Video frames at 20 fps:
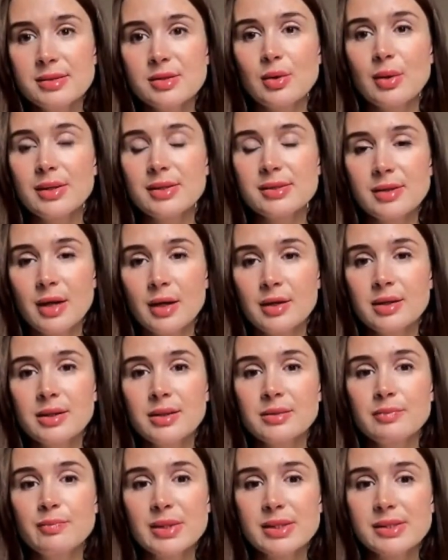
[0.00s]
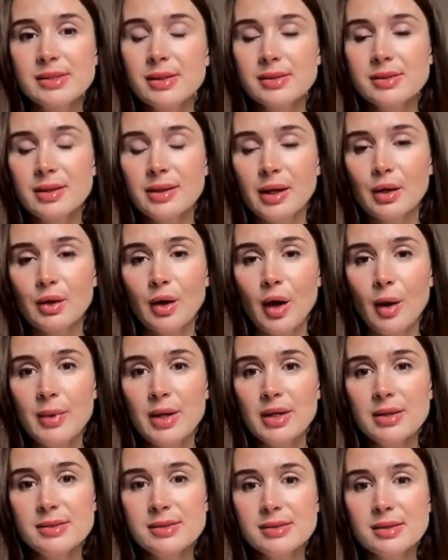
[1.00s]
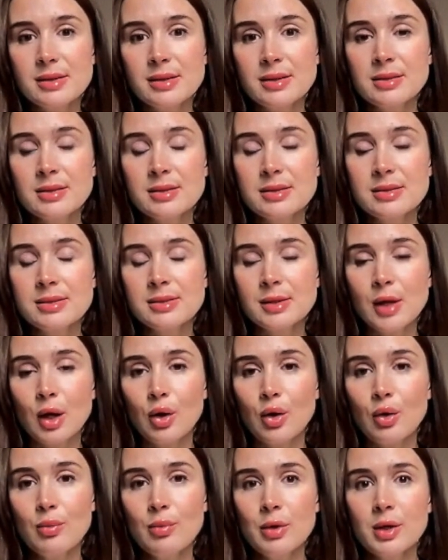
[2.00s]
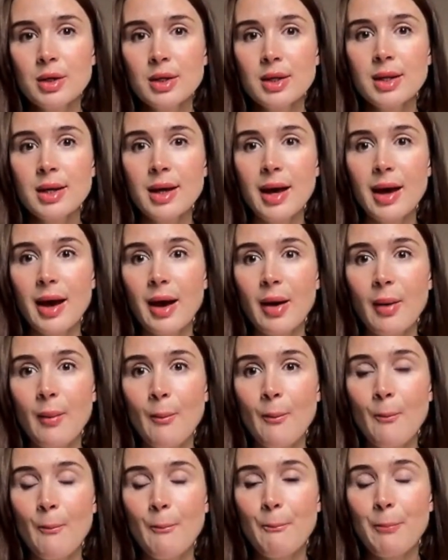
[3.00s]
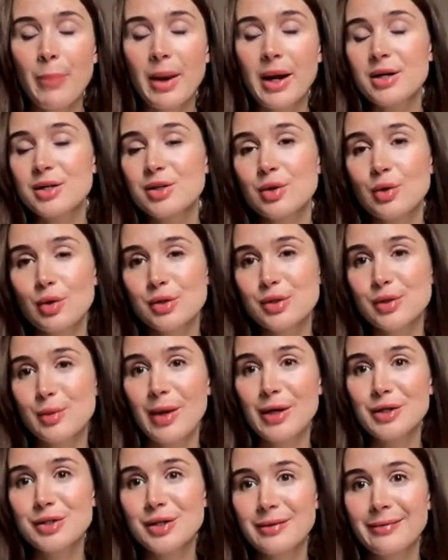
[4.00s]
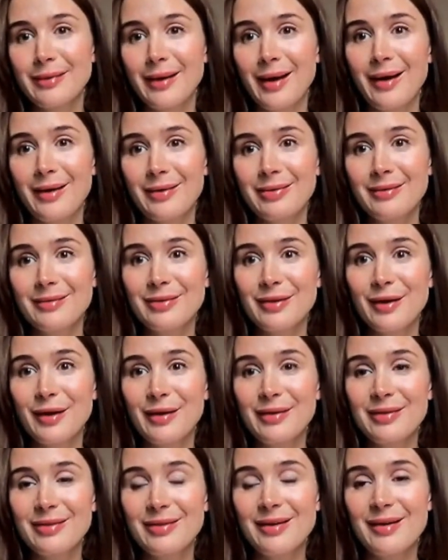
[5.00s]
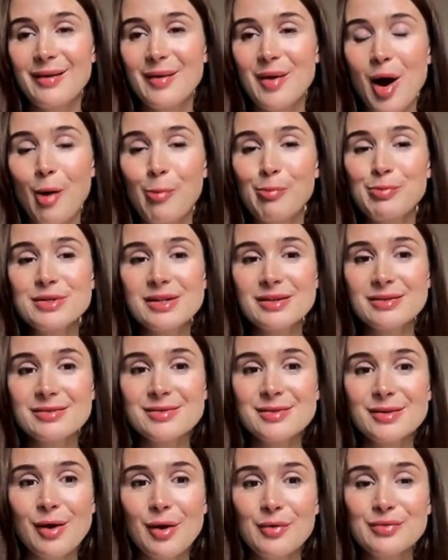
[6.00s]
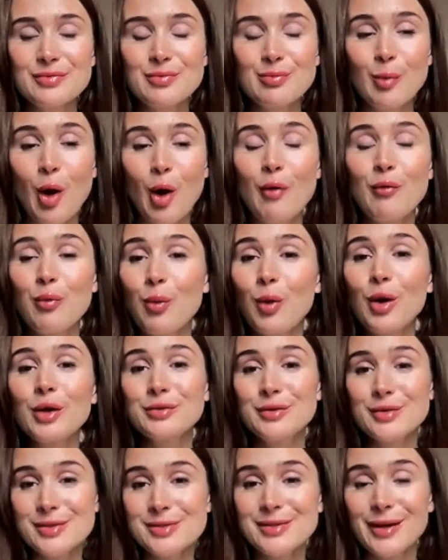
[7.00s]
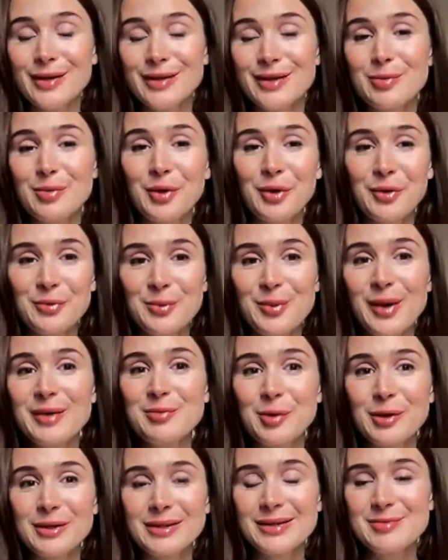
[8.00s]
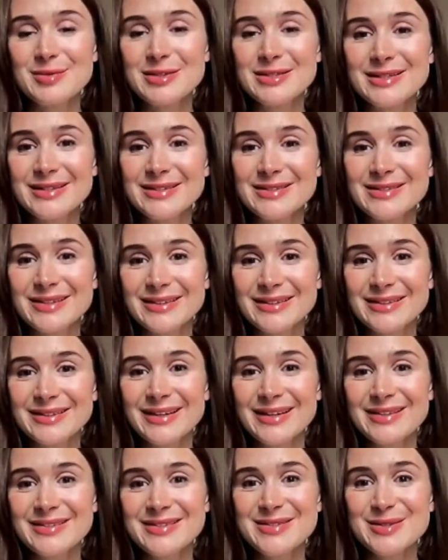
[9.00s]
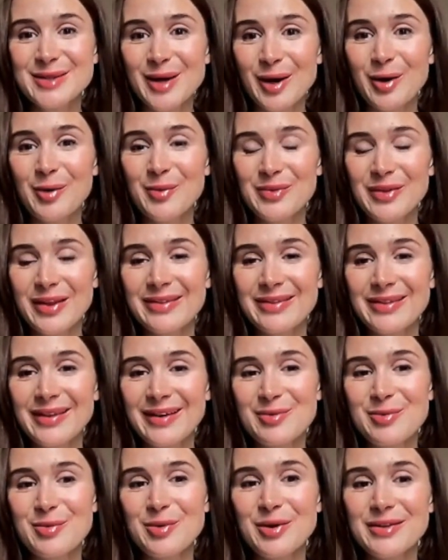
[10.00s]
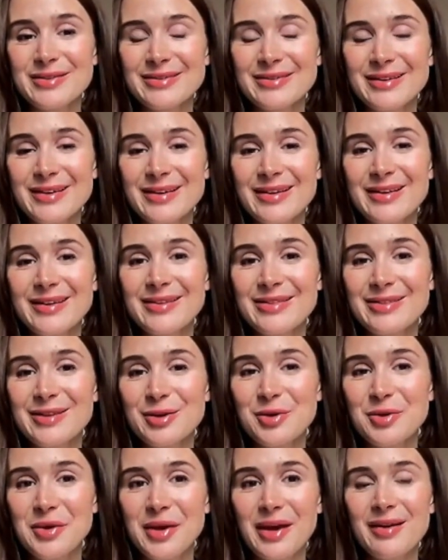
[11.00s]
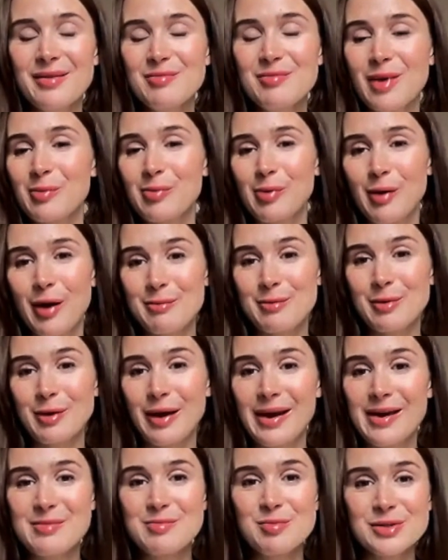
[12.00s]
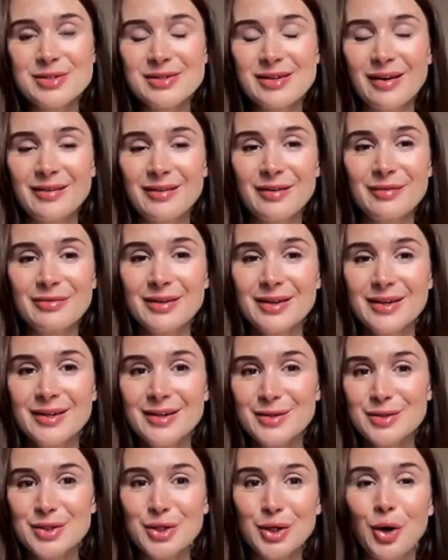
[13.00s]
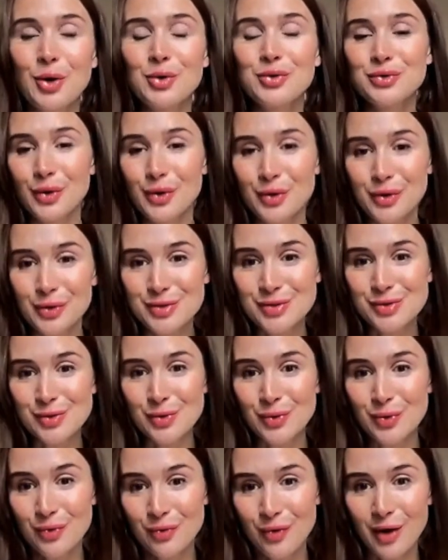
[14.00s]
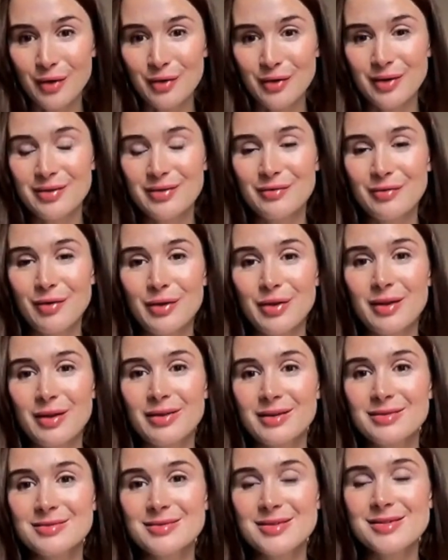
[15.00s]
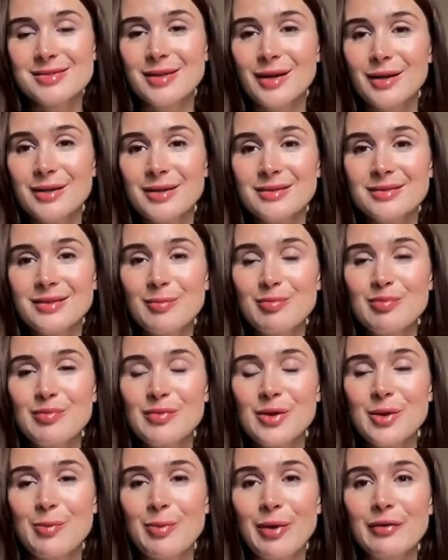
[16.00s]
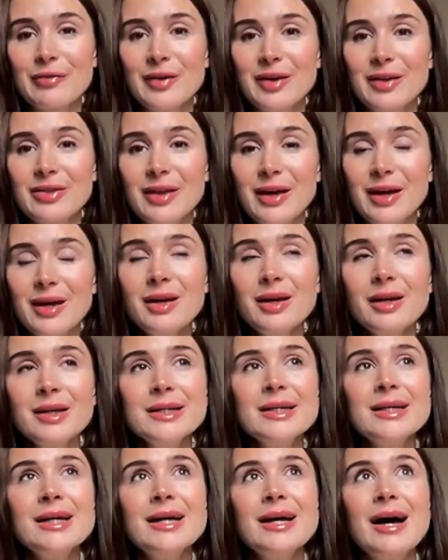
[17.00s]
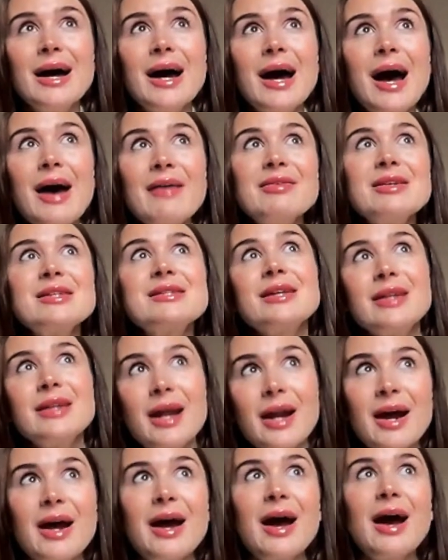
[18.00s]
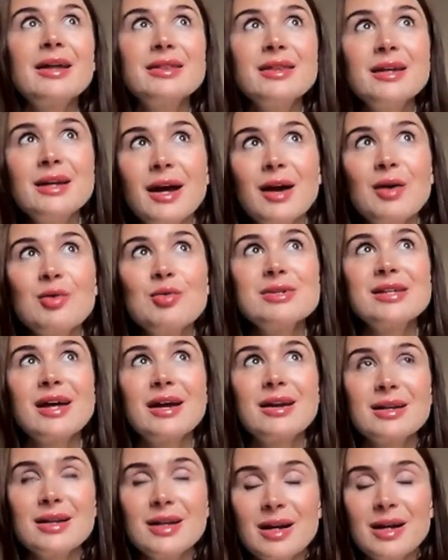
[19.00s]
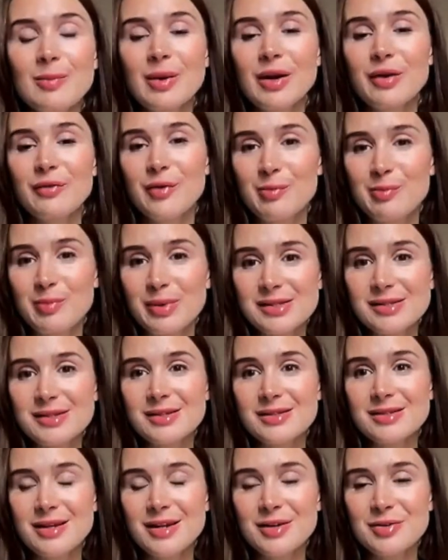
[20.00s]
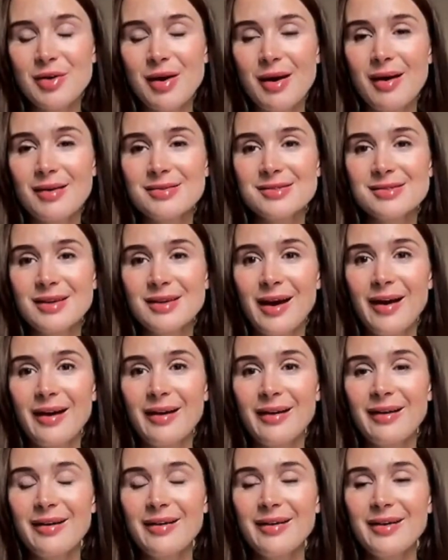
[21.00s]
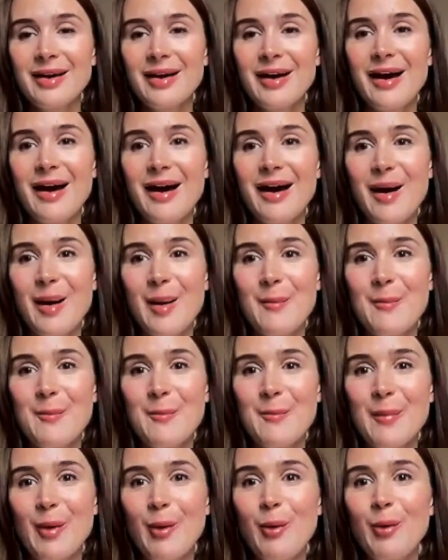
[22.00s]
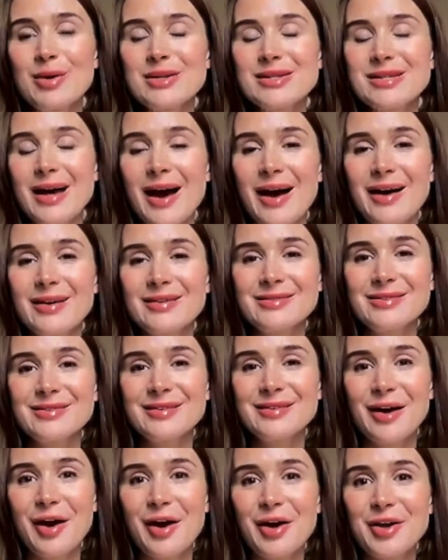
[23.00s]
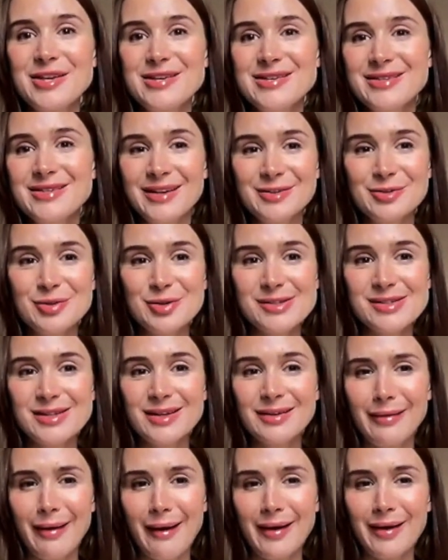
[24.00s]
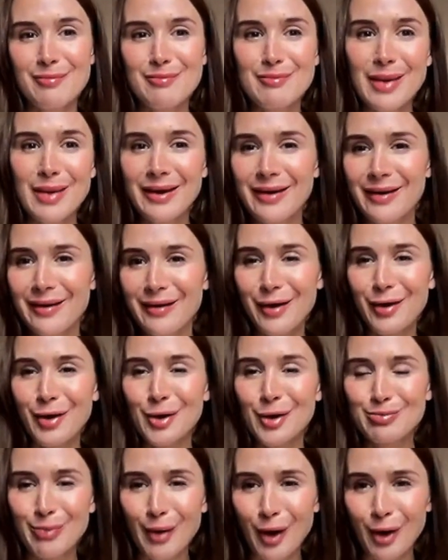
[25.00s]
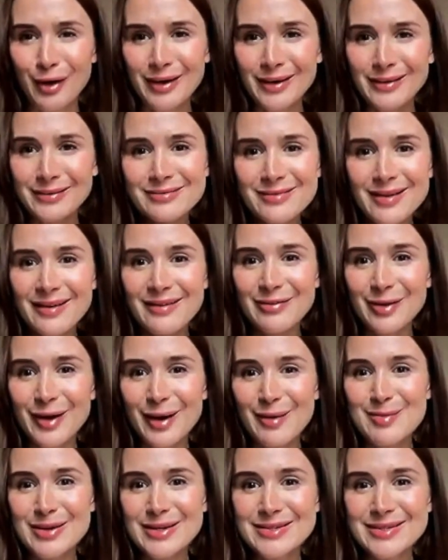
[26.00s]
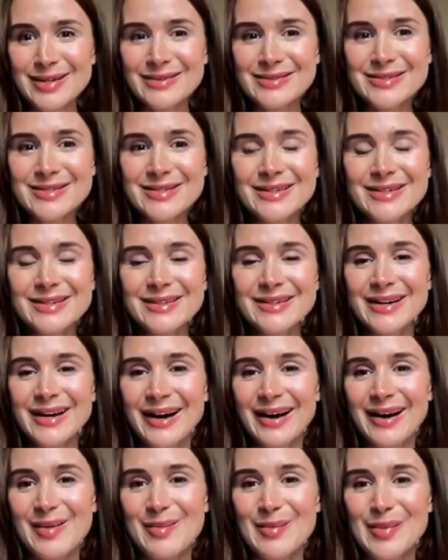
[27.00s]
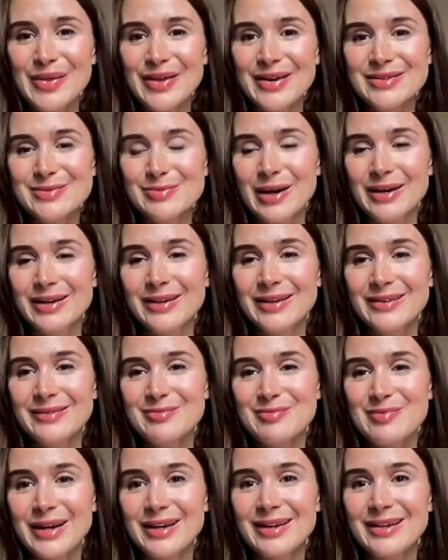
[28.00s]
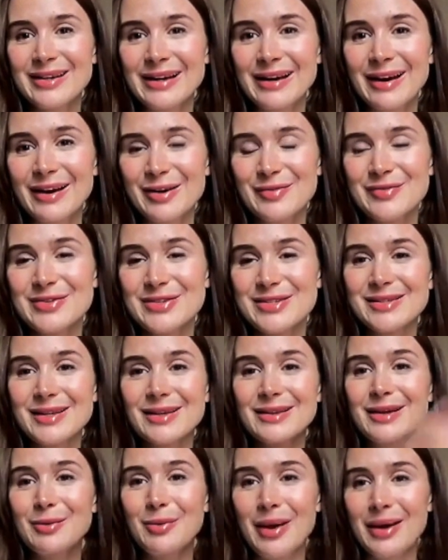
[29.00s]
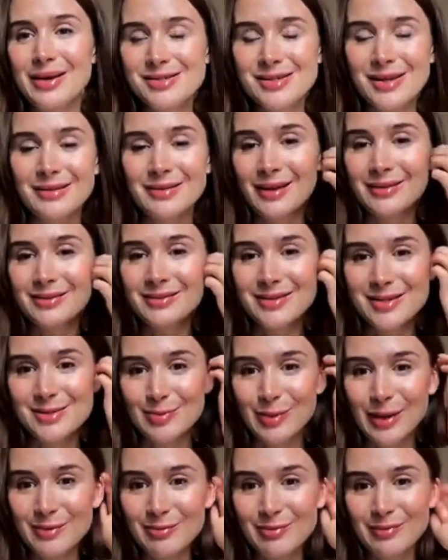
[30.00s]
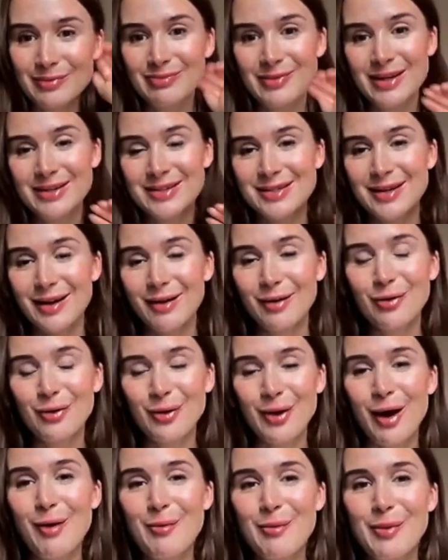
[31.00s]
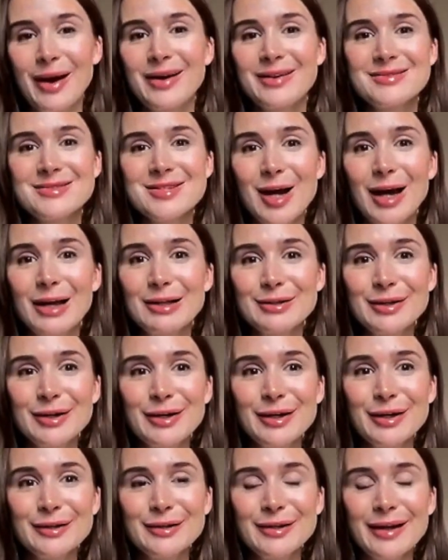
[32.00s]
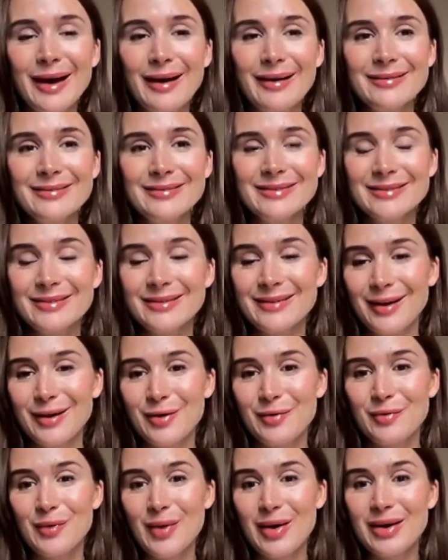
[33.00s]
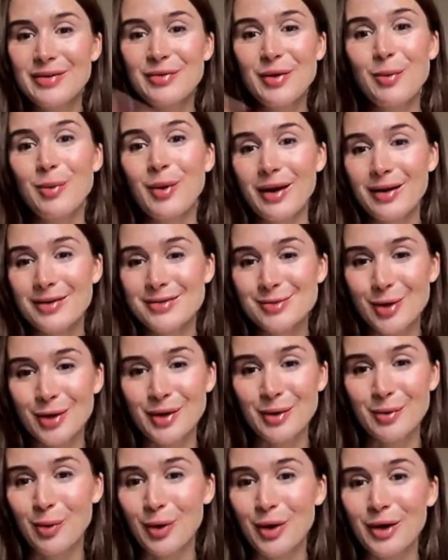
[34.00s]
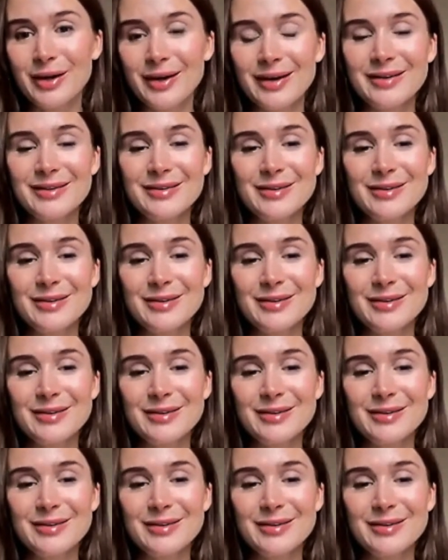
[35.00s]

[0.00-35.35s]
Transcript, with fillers: So I studied business and economics in Stockholm. Um, but I should also mention that I think that the options of what to study were way more limited in, in Stockholm than they were in the in the UK. My primary aim was kind of to go to a good school rather rather than to study the, the perfect thing having said that, I think I always had a little bit of a business interest. I um, always had a keen interest in like making a good bargain, if that makes sense. Um, and there's many, many kind of silly ways that that displayed itself throughout my childhood and kind of even when I started working.